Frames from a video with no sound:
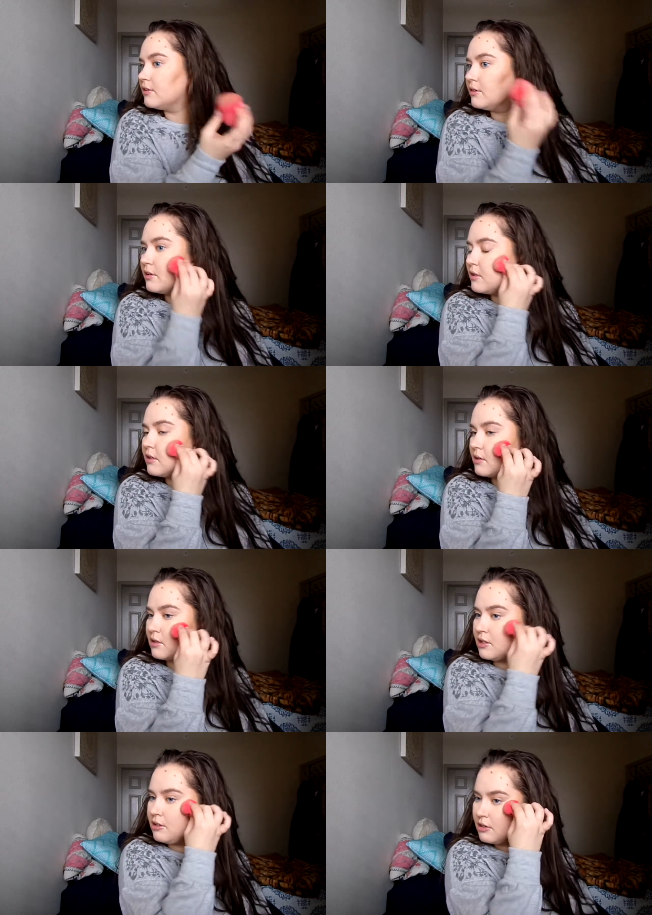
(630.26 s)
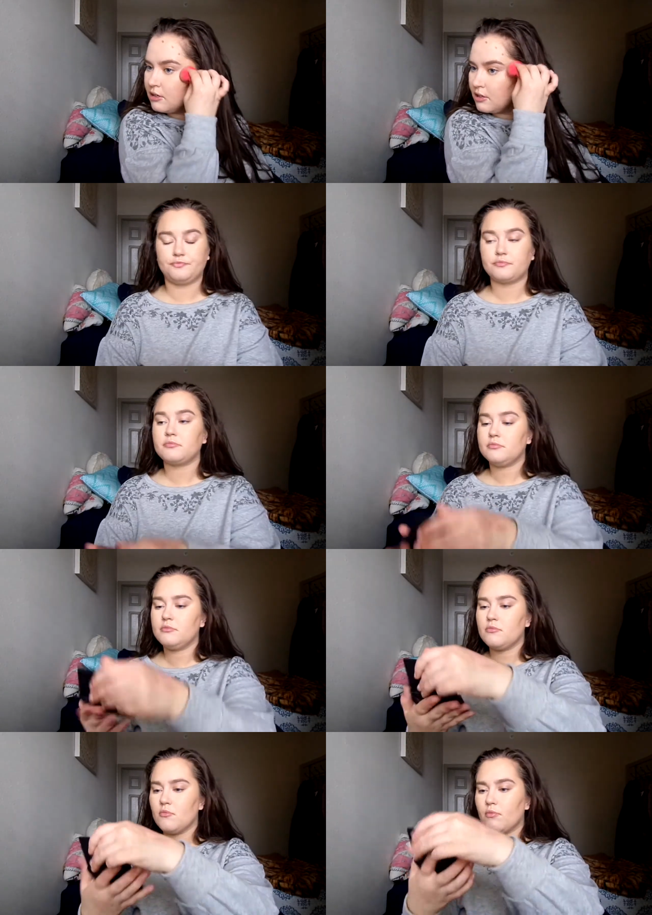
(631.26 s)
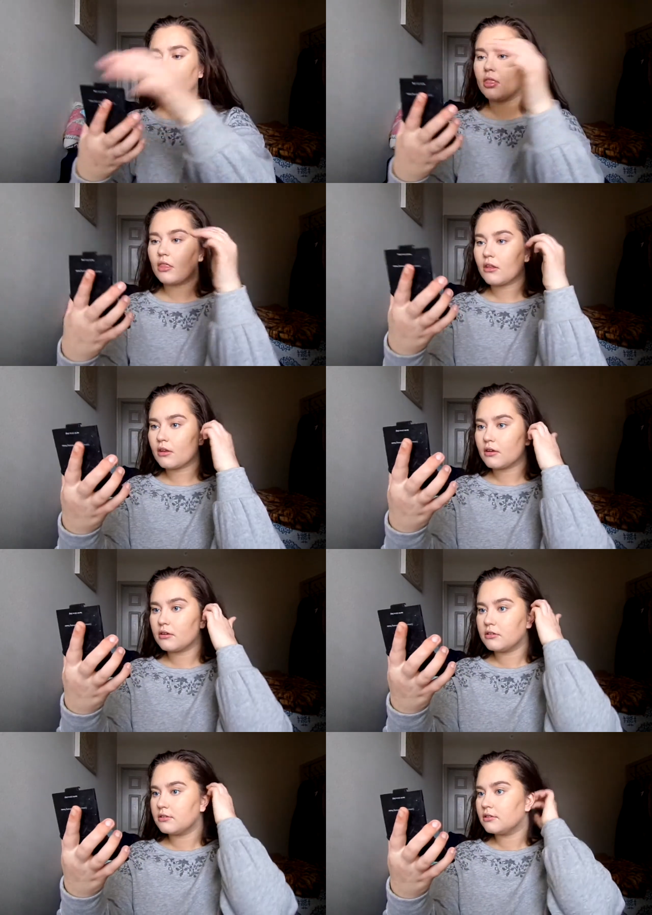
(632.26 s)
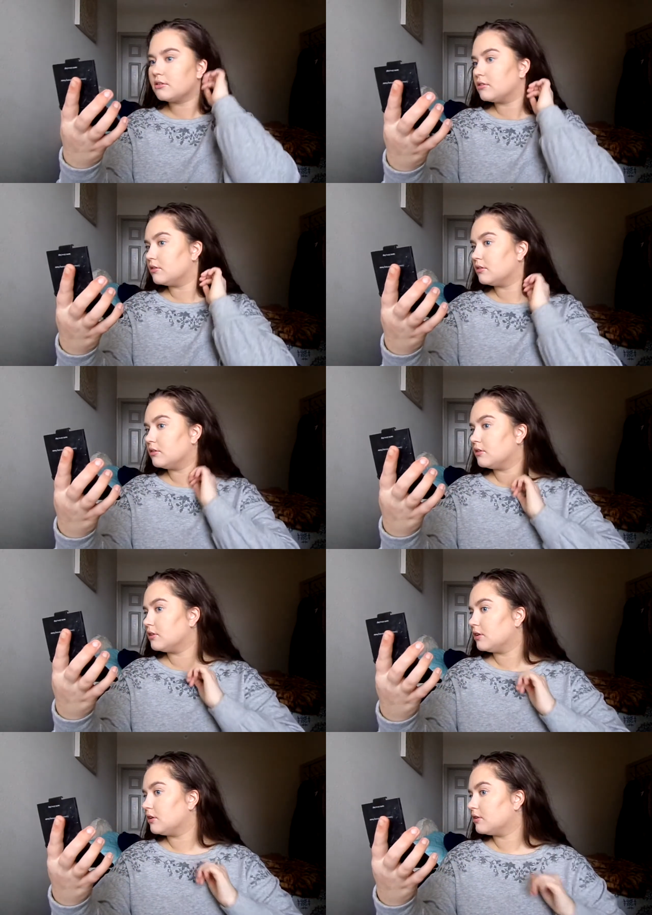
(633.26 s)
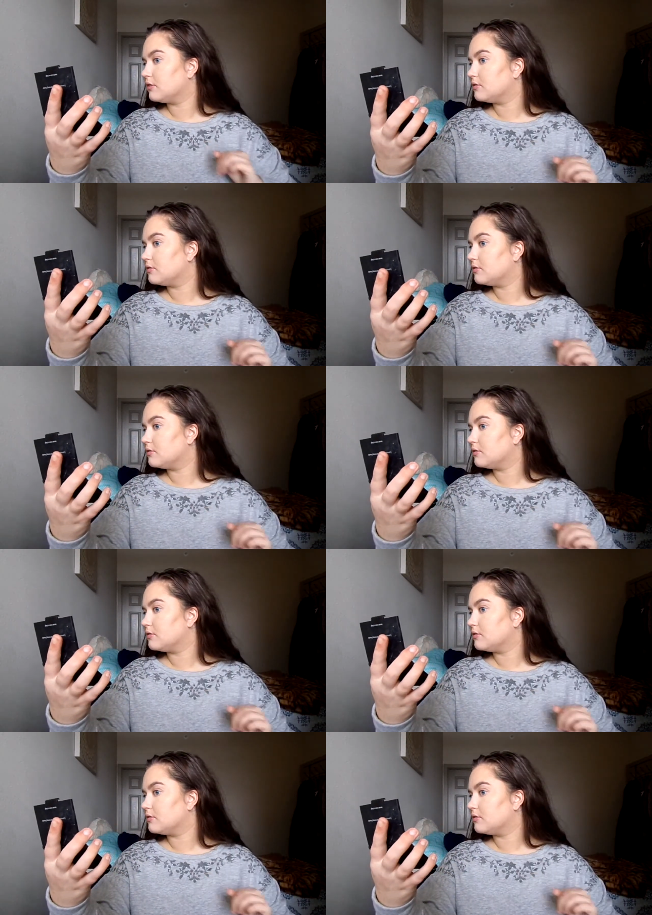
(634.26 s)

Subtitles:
[no speech]